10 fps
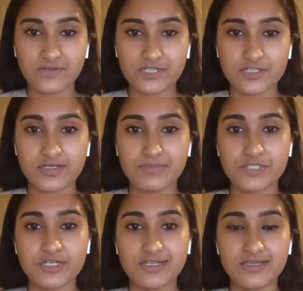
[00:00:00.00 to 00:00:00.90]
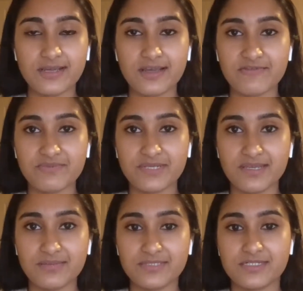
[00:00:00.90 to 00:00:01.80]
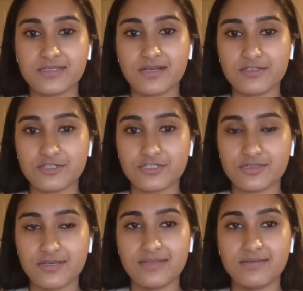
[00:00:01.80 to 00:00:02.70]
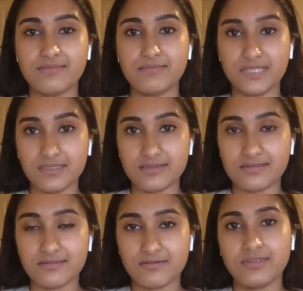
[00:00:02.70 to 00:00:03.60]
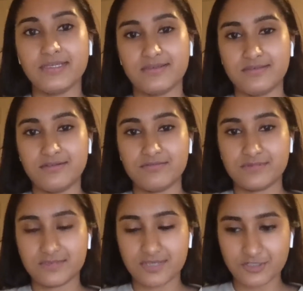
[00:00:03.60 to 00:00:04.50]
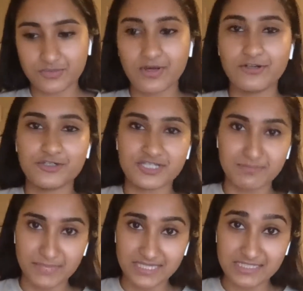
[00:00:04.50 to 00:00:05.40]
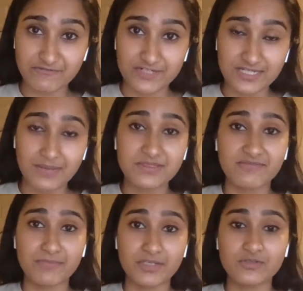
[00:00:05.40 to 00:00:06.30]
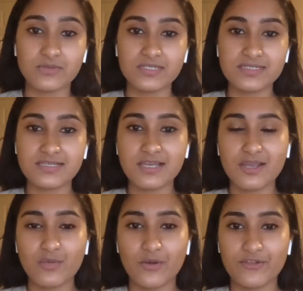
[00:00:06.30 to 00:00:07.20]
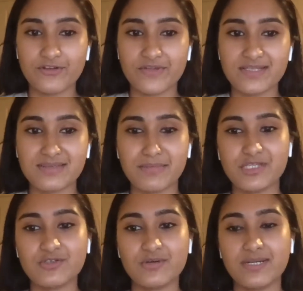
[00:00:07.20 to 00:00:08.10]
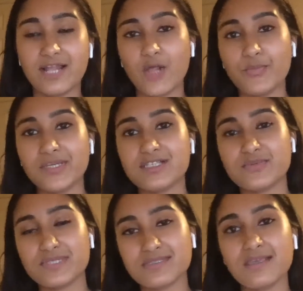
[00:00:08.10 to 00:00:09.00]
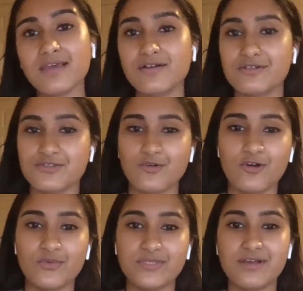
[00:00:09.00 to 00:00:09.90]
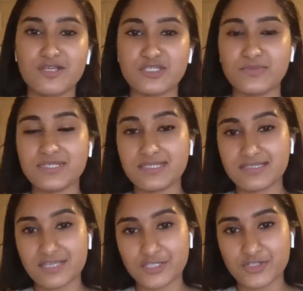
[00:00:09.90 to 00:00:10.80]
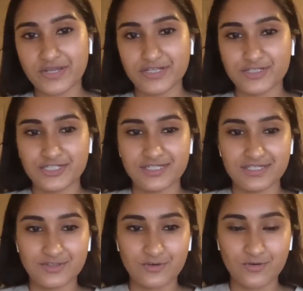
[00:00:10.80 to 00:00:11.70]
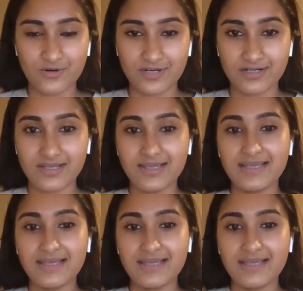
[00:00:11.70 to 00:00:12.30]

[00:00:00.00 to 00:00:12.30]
our startup journey, I've been able to touch and meet or like, you know, touch upon or just meet different types of mentors, whether that's a mentor in helping us with sales or with customer success strategies or